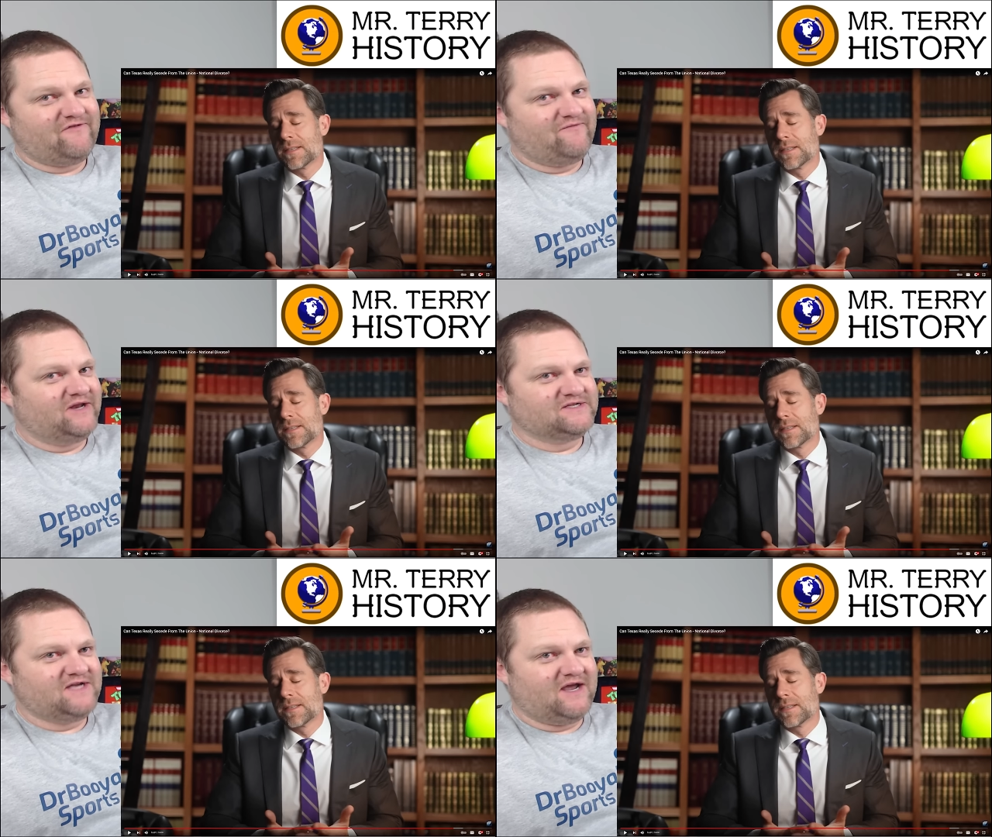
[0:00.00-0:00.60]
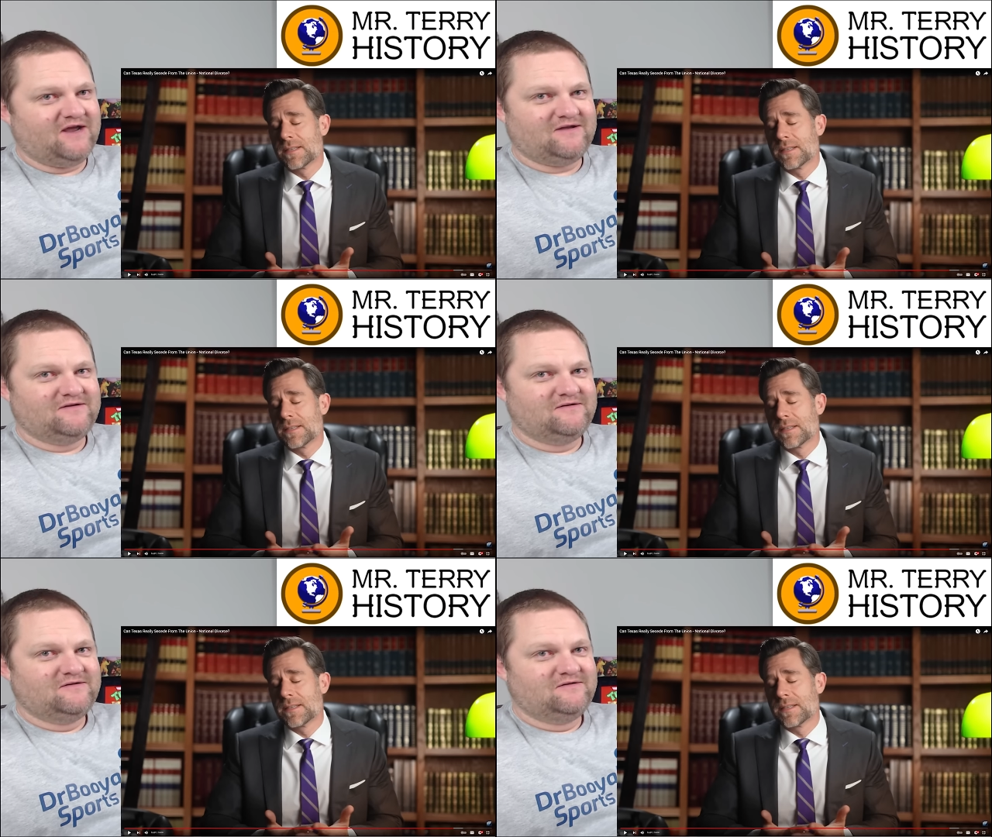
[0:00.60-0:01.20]
Speaker 1: of me to say?
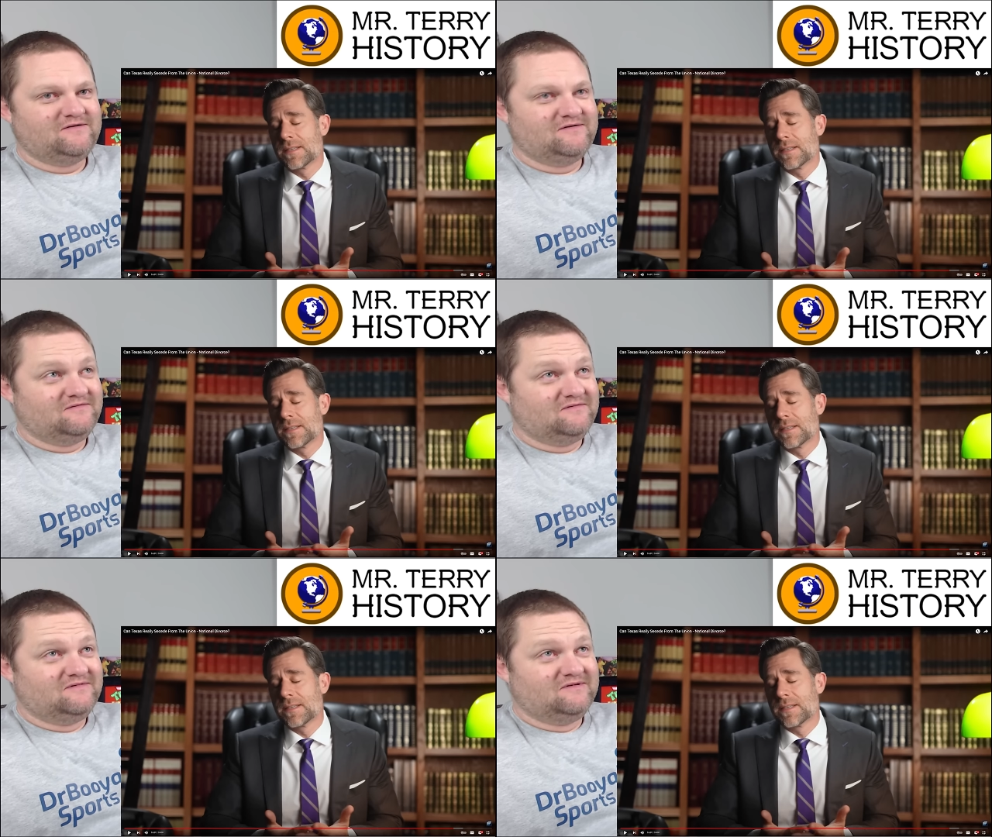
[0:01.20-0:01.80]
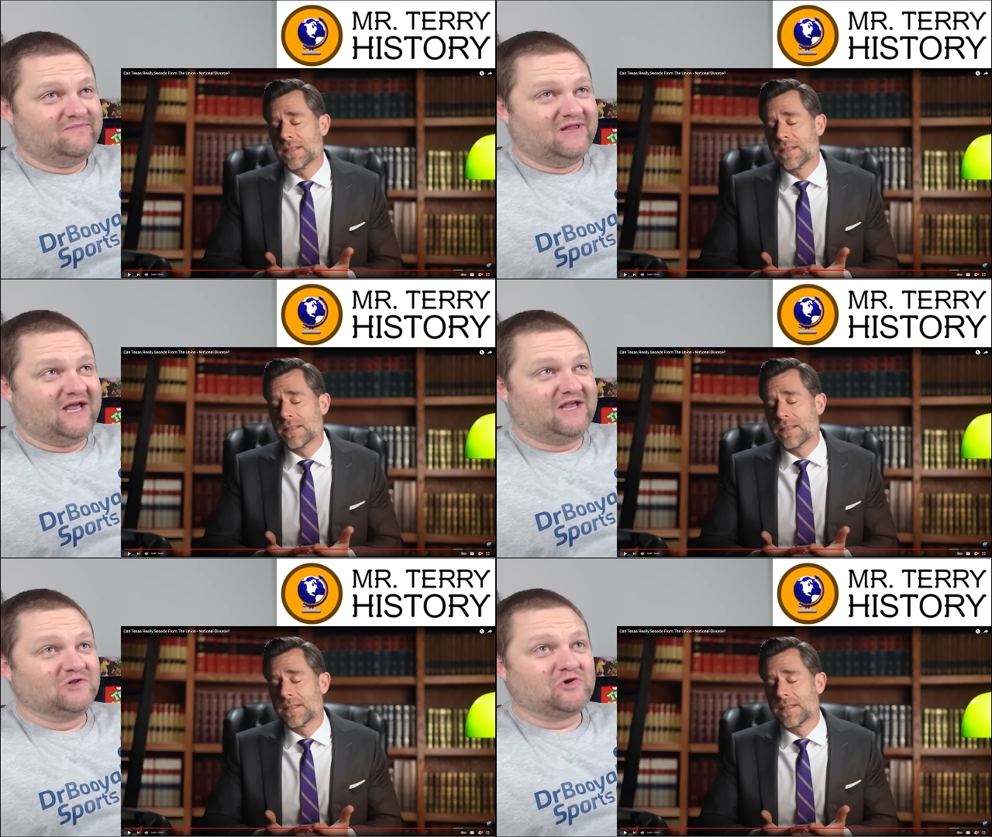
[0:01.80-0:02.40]
But
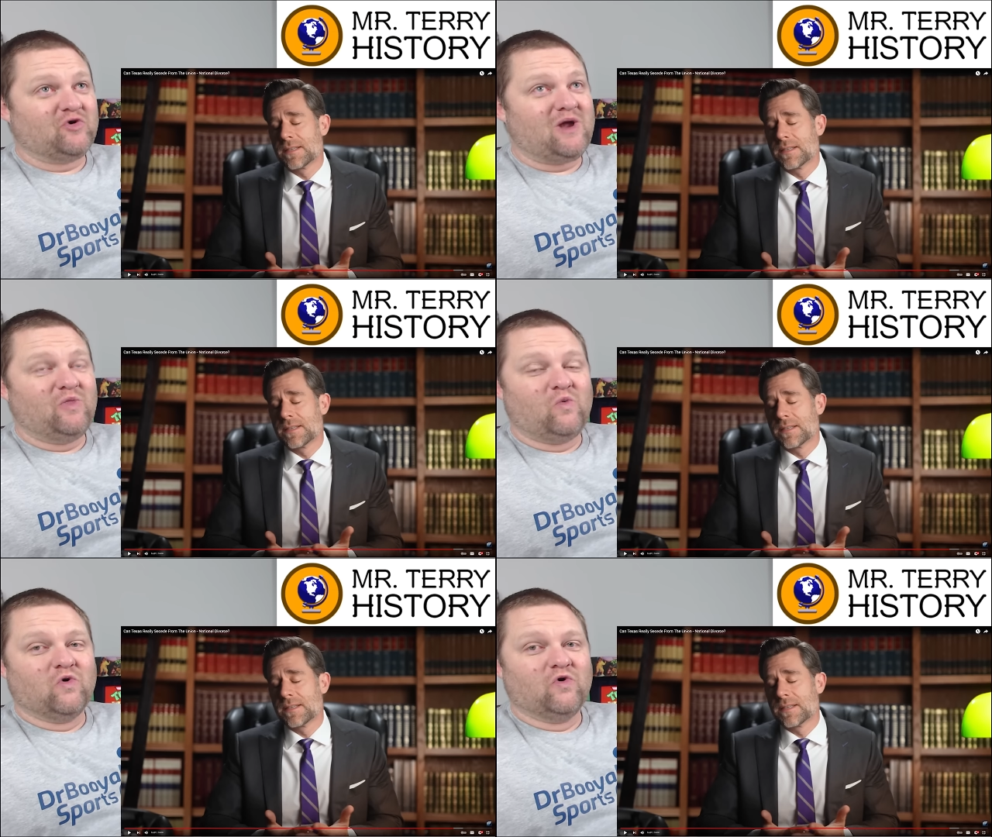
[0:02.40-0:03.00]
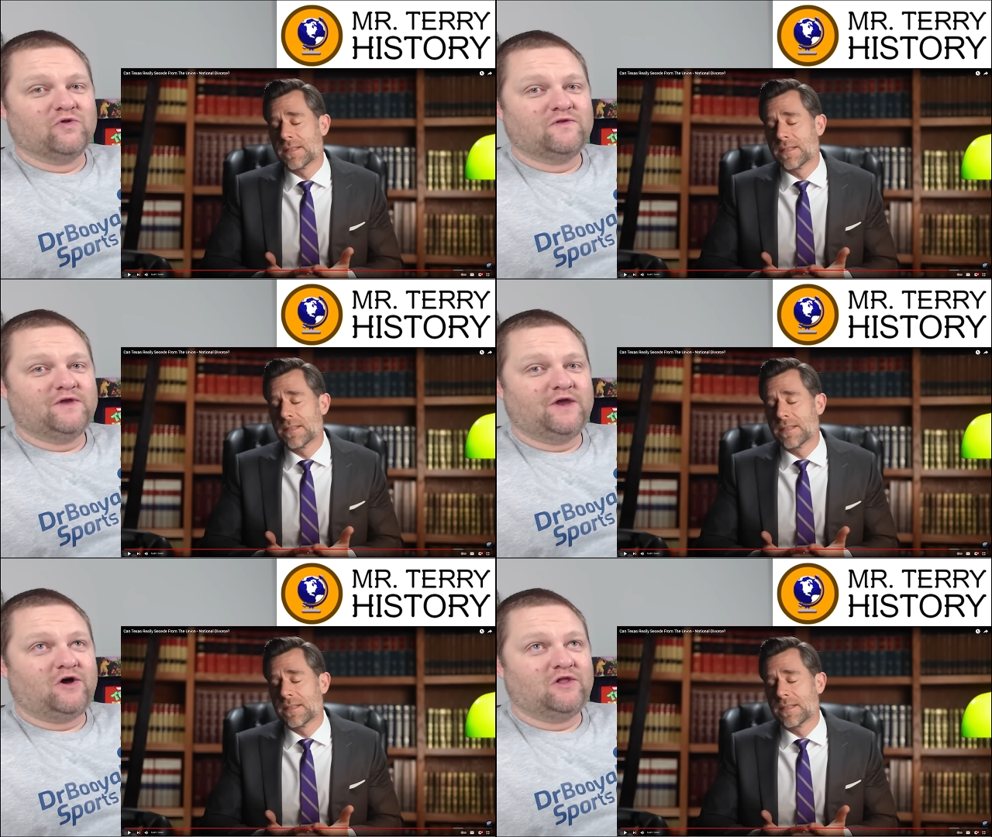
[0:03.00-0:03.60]
like, look around the world
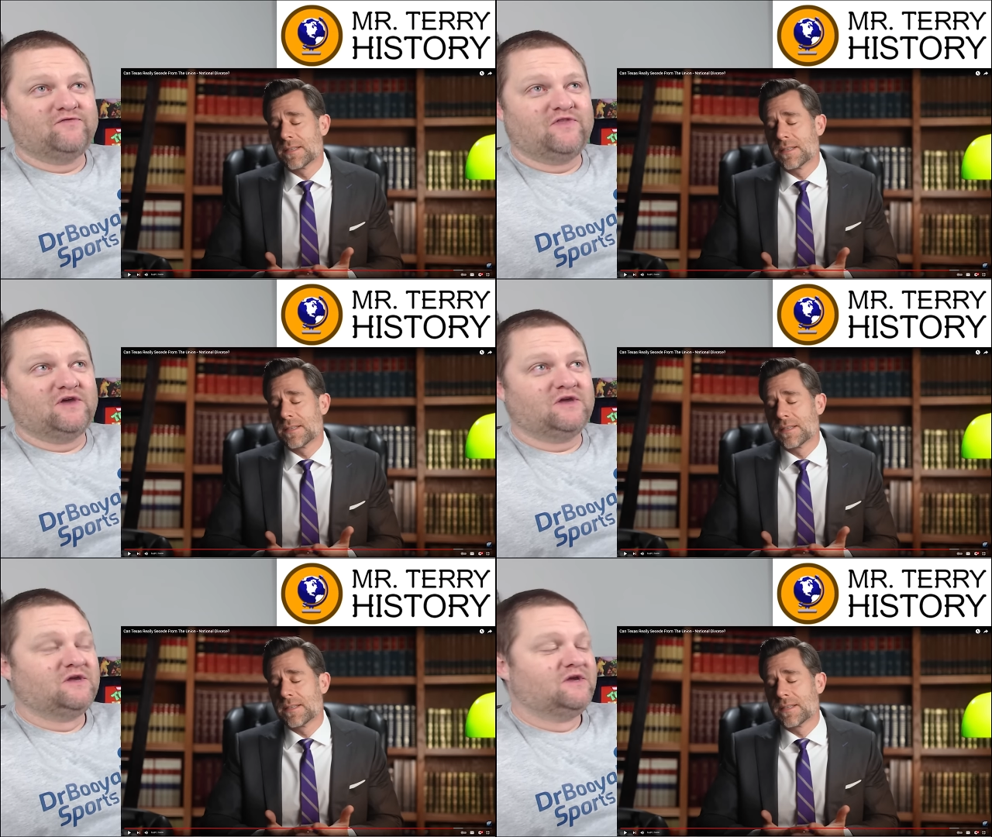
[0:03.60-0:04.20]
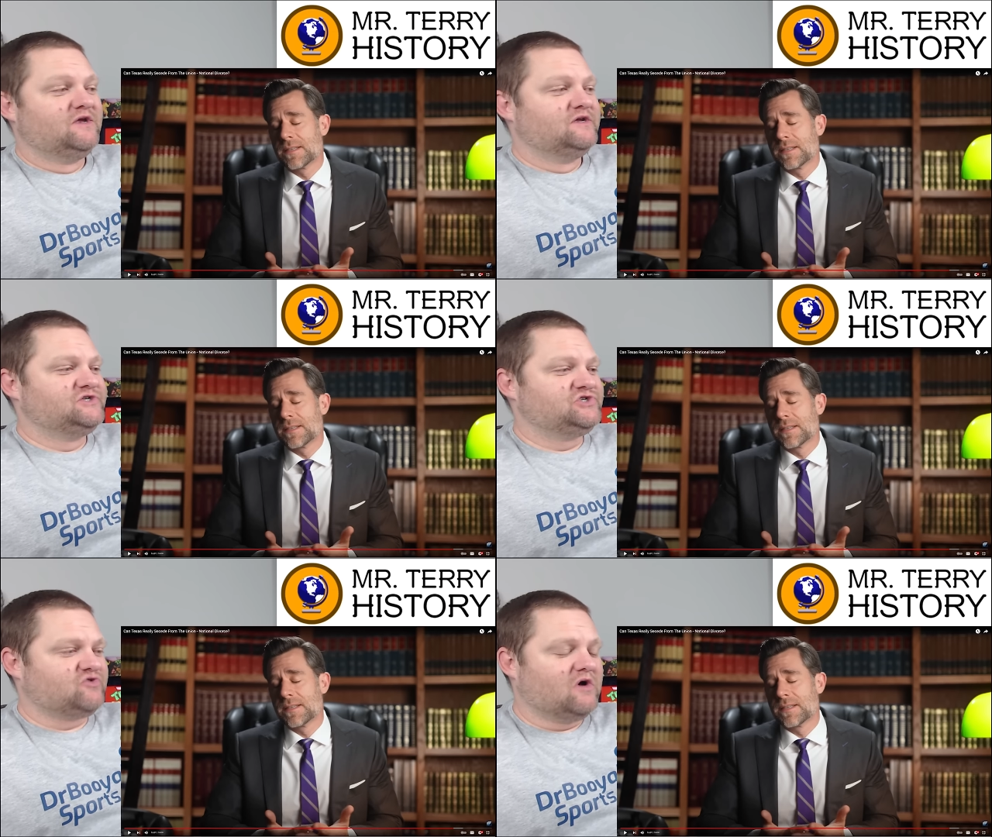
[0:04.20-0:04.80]
and all of the
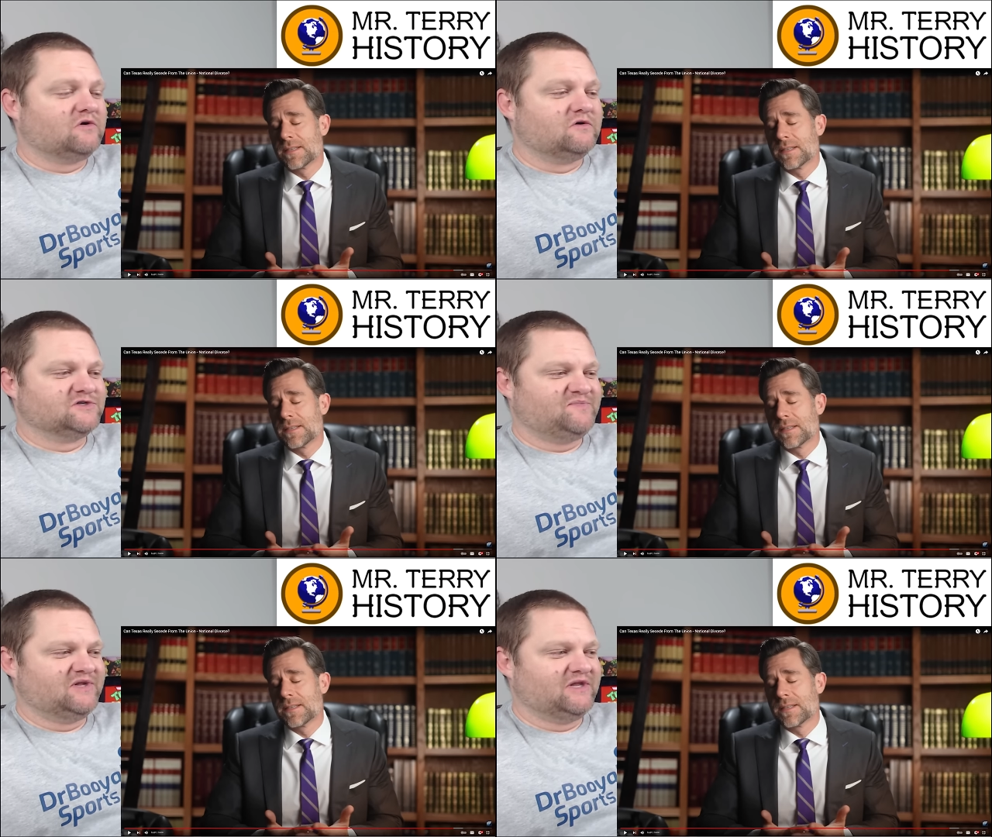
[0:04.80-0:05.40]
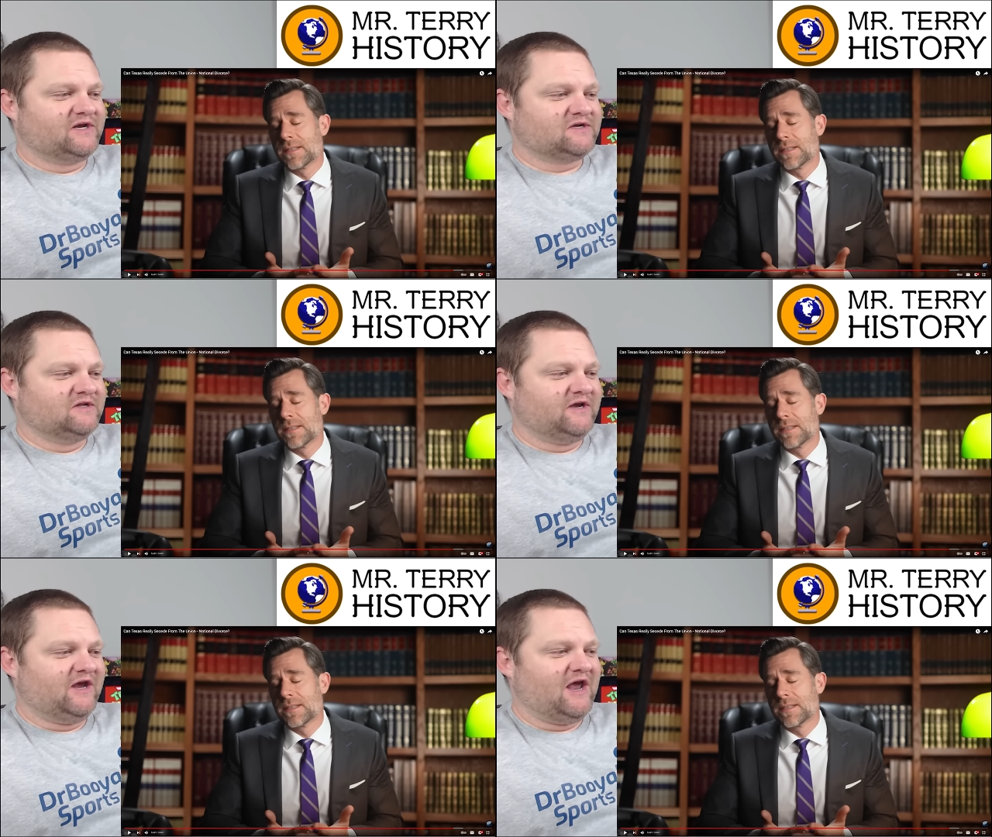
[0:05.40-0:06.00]
struggles
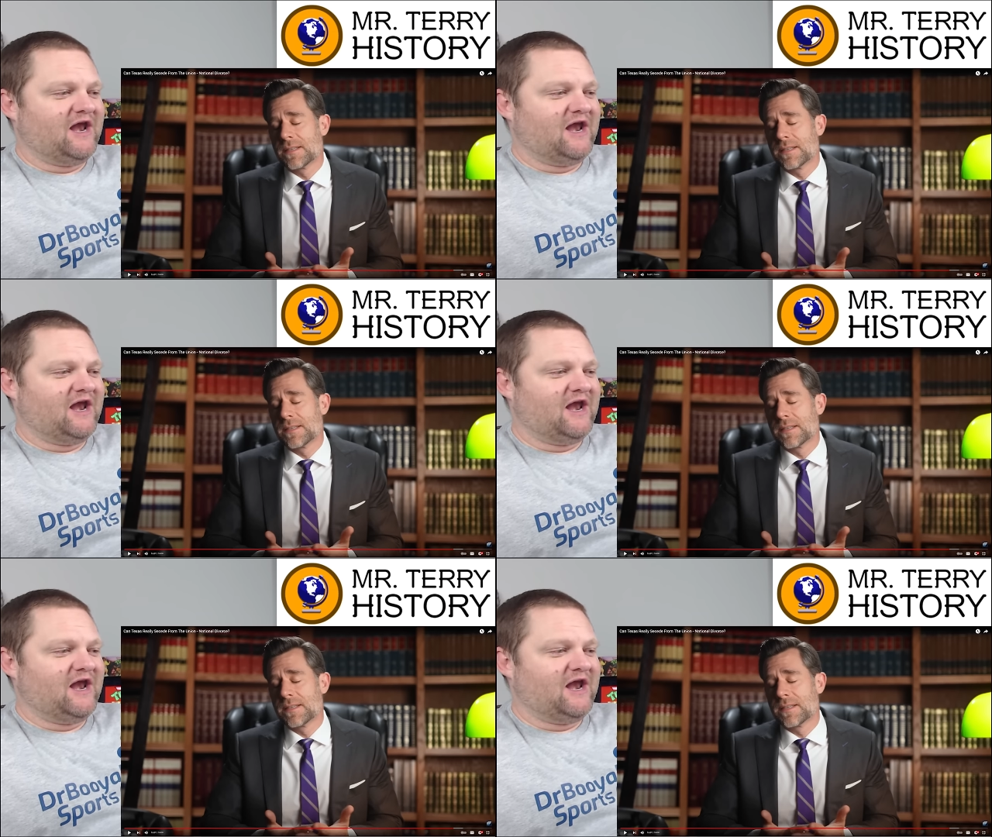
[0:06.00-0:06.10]
politically and